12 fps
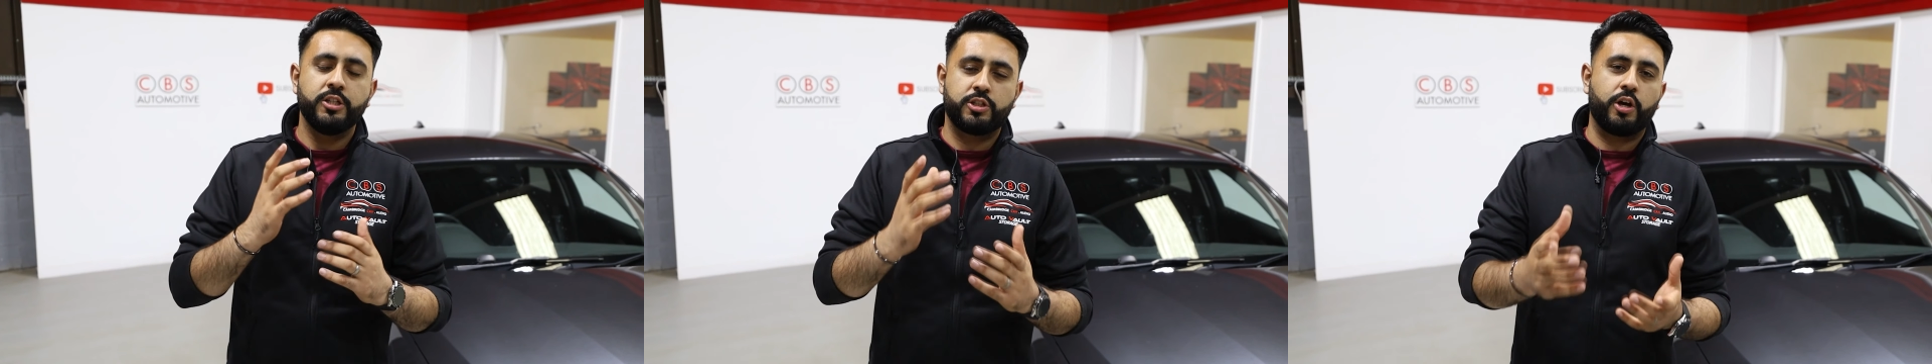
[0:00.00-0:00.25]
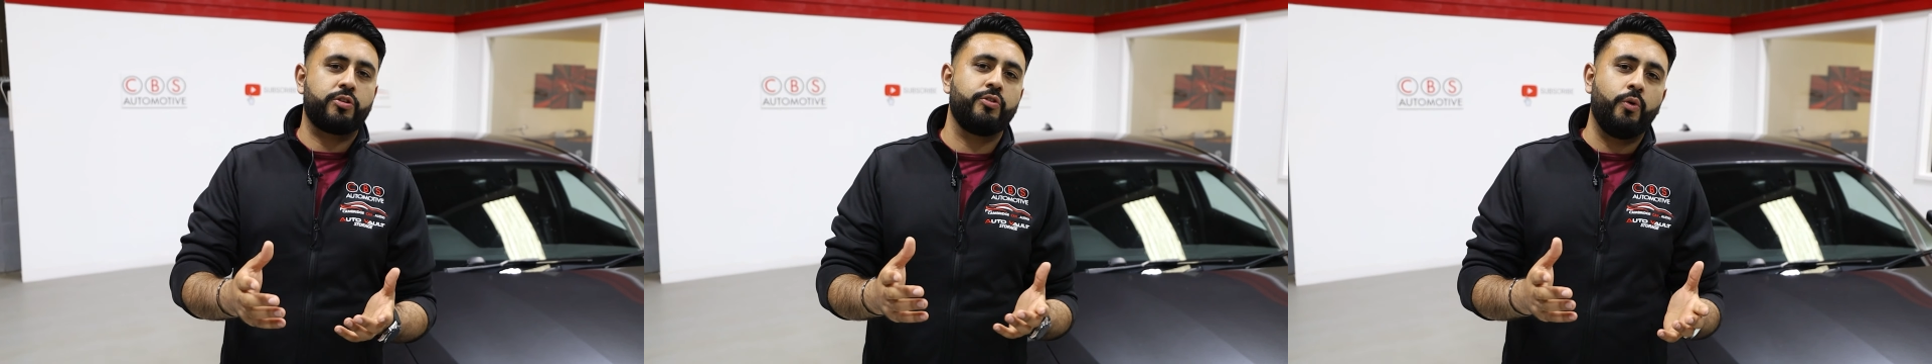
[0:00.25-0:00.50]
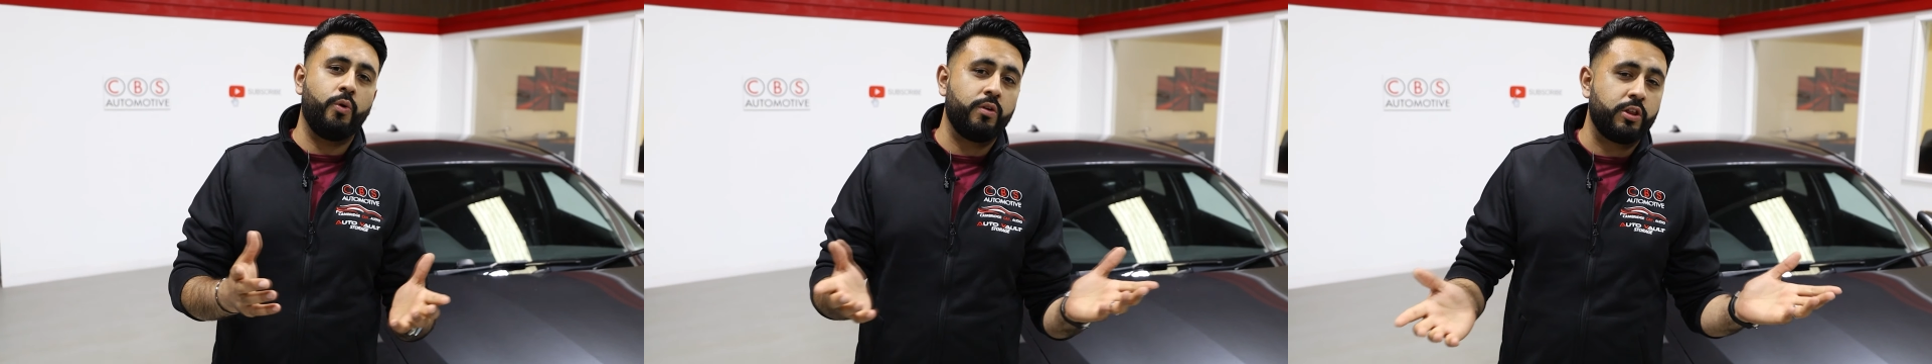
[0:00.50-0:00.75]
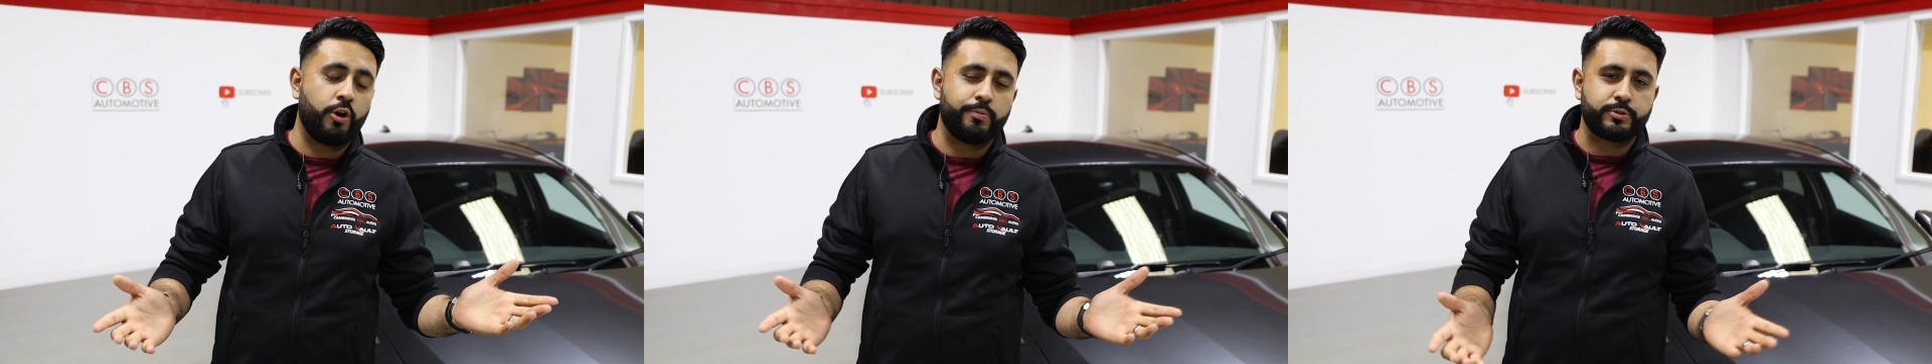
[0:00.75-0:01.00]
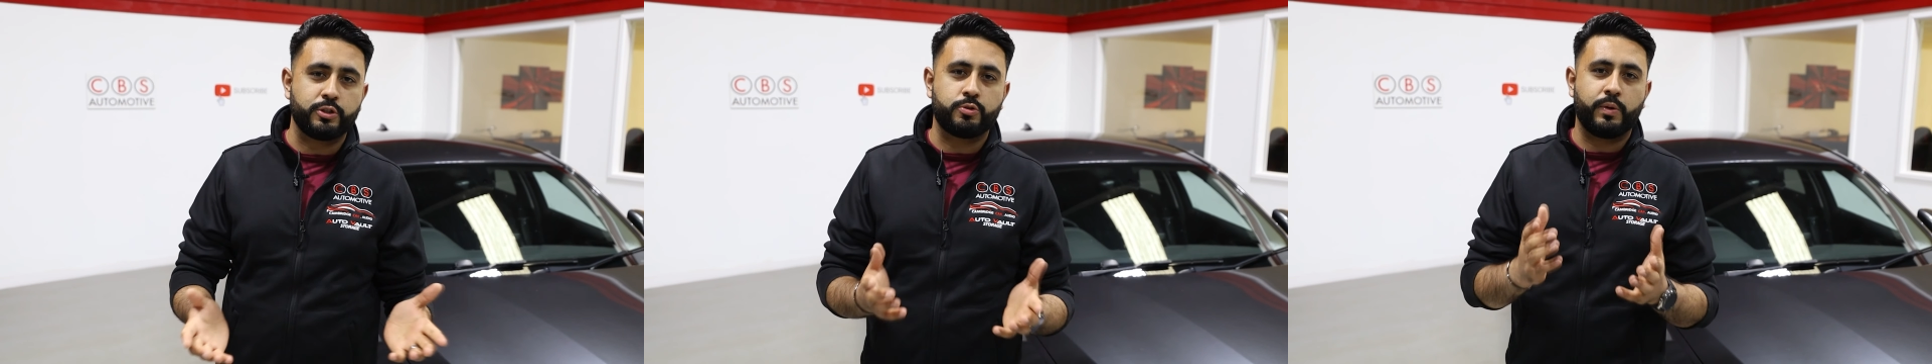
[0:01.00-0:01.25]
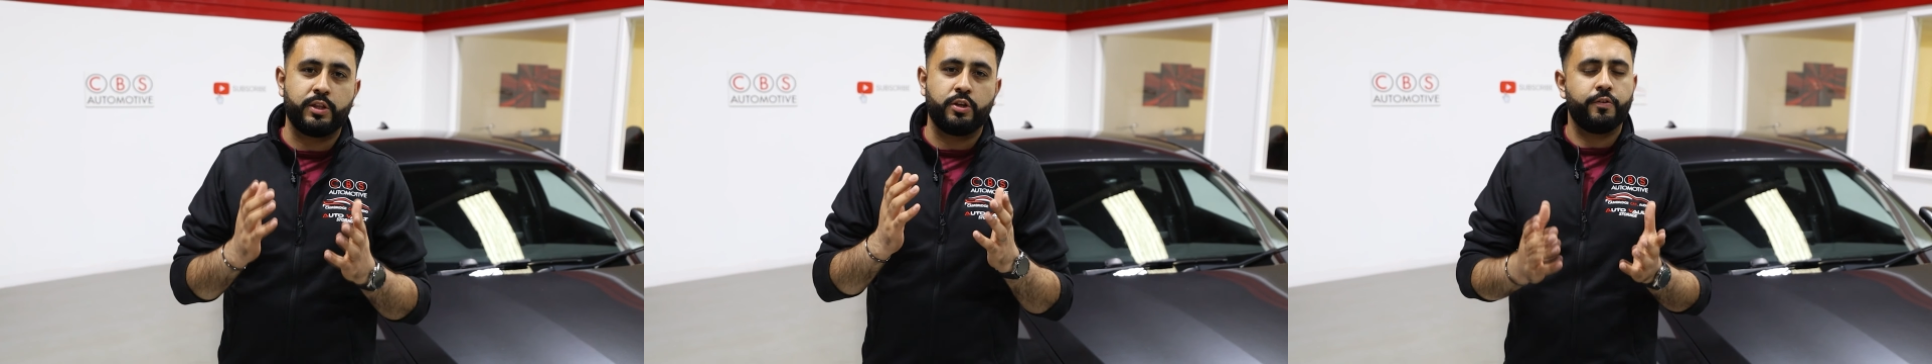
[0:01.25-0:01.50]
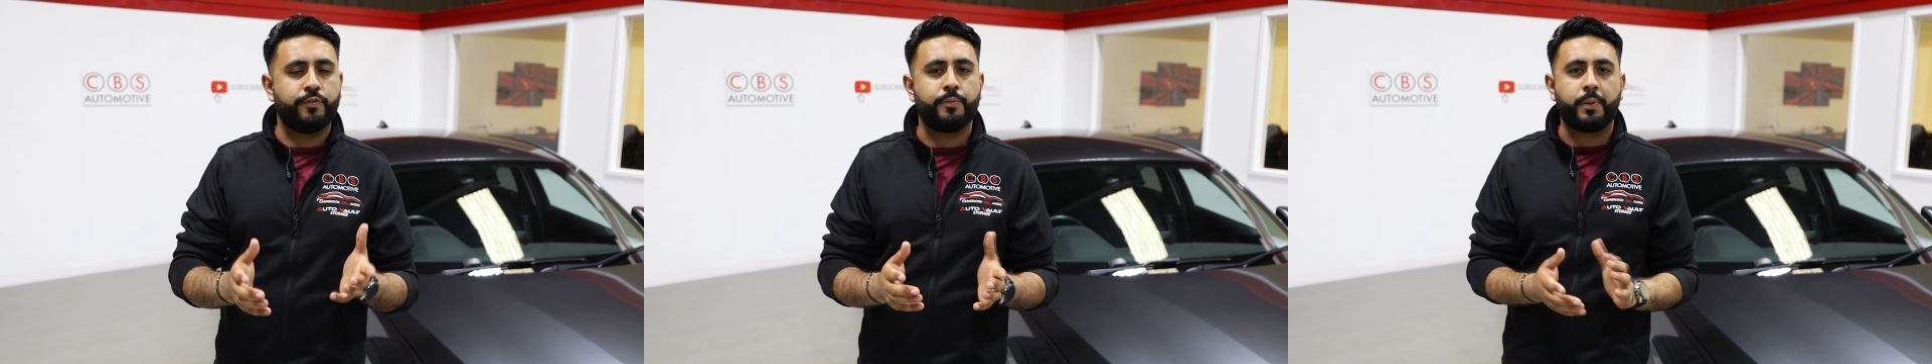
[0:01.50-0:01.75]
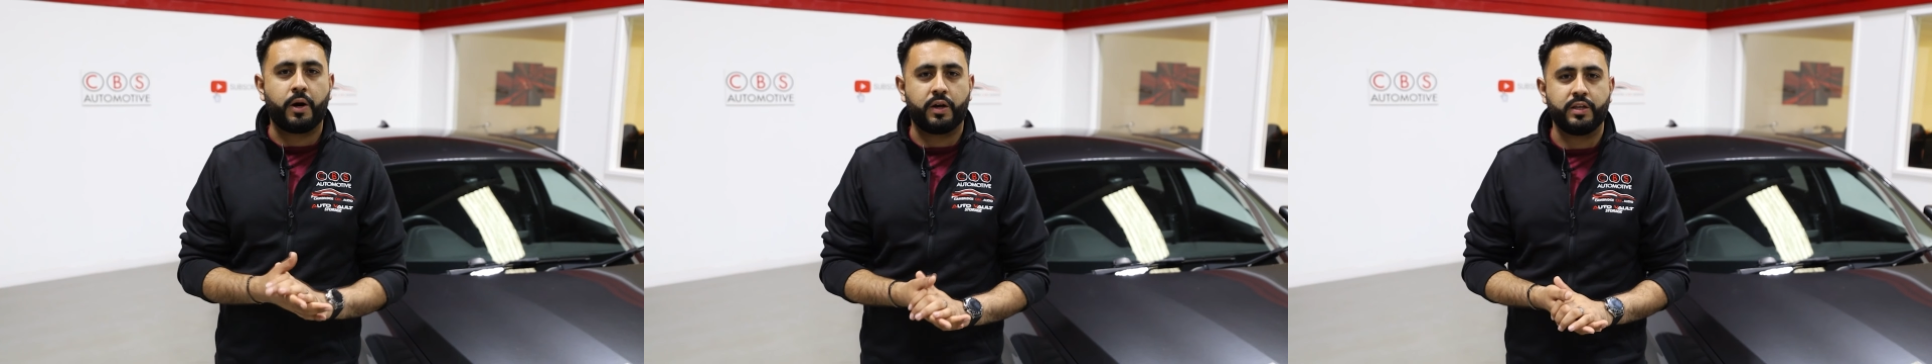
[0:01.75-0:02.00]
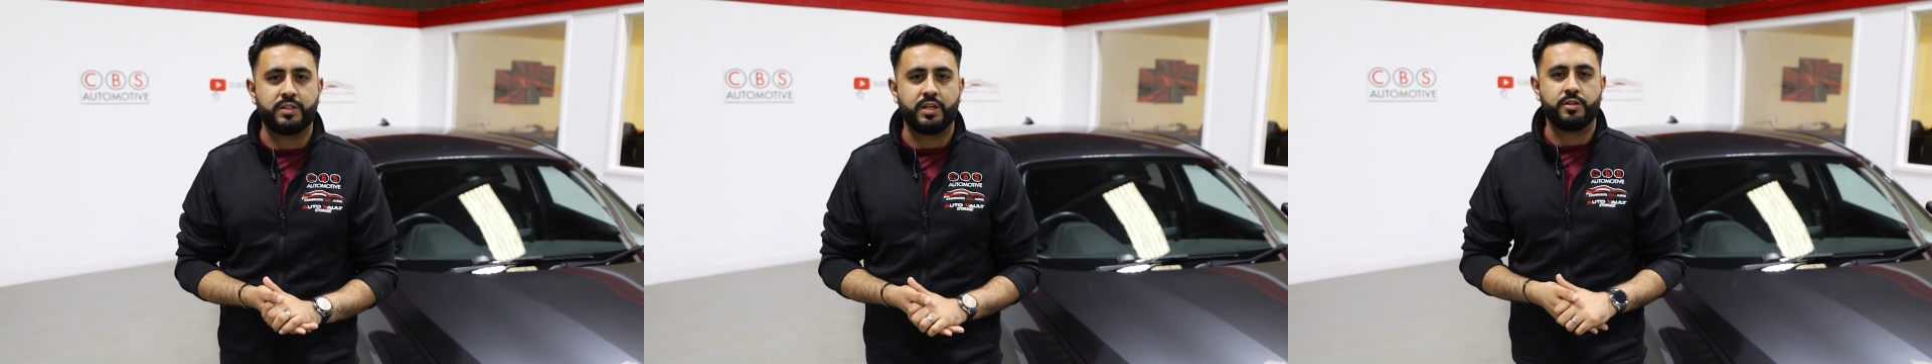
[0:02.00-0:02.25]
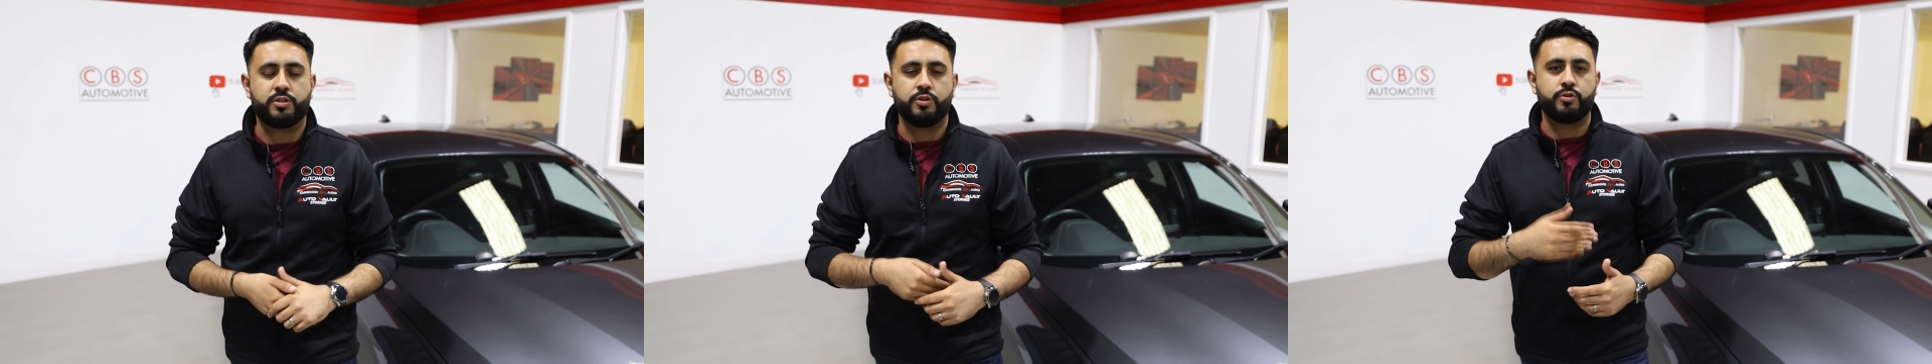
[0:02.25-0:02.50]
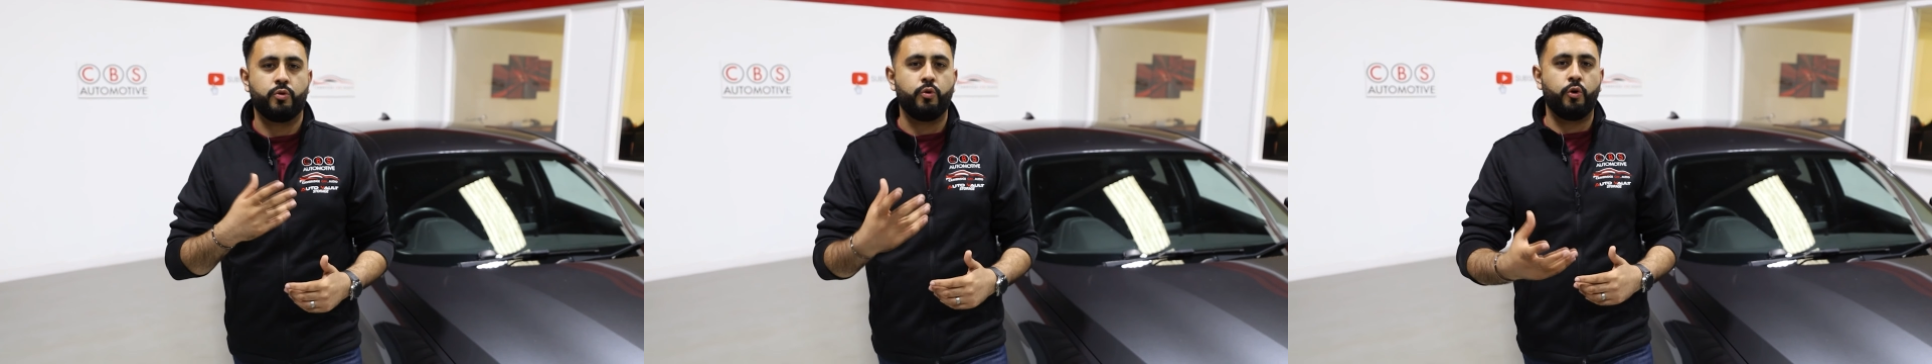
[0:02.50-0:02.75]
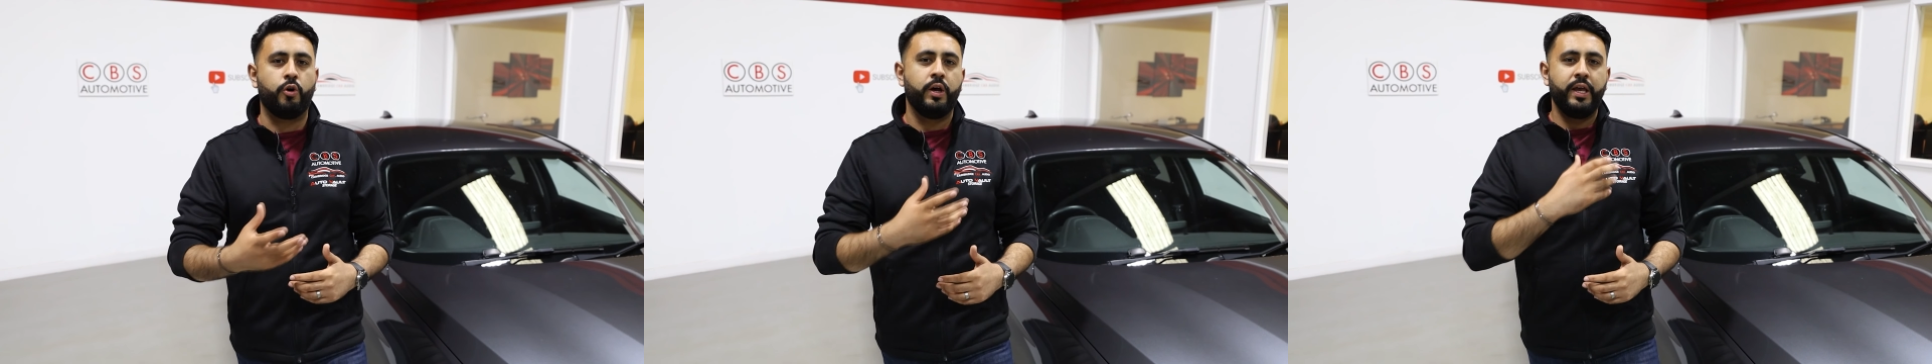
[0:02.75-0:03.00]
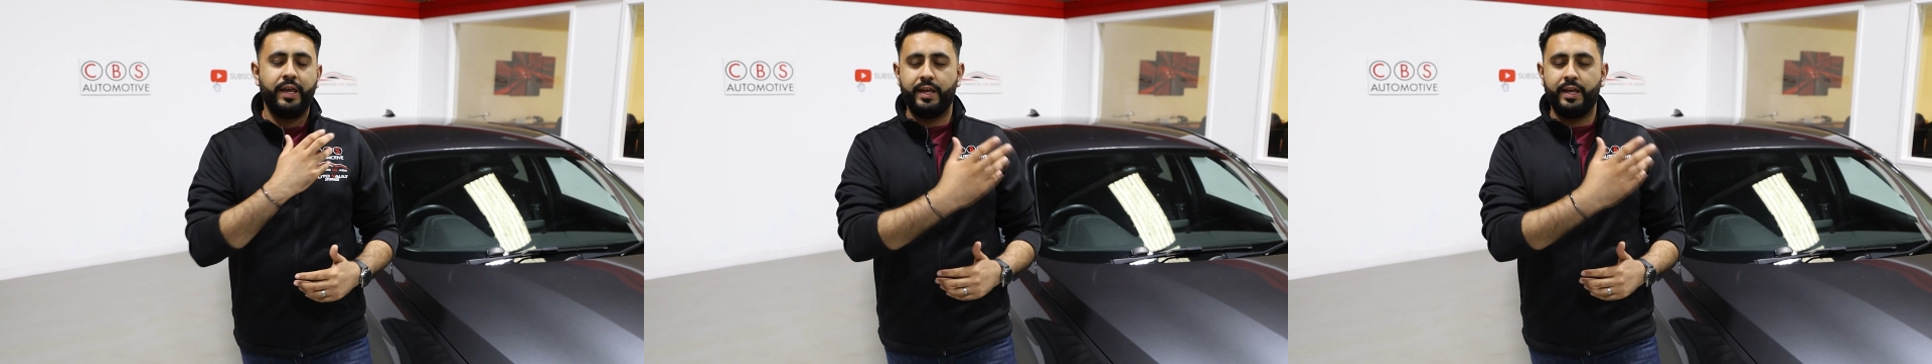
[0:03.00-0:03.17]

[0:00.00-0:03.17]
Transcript: to go through all of the options with you for parking sensors or